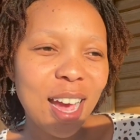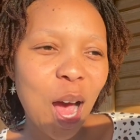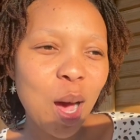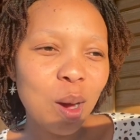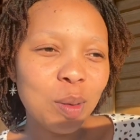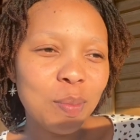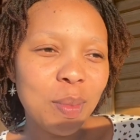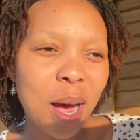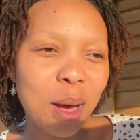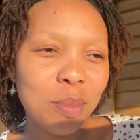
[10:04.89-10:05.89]

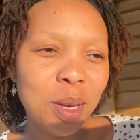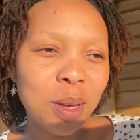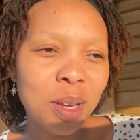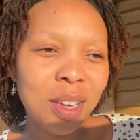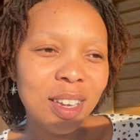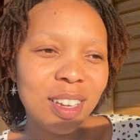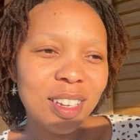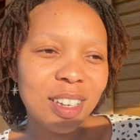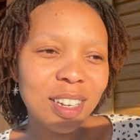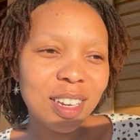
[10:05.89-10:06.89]
hubby,
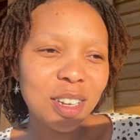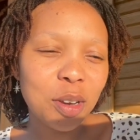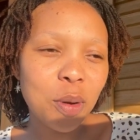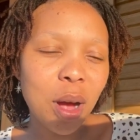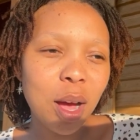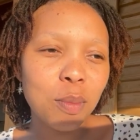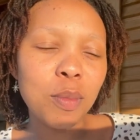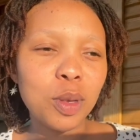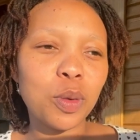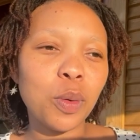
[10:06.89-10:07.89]
you know,
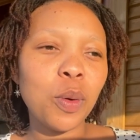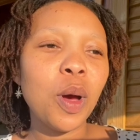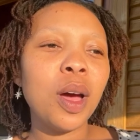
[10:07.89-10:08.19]
so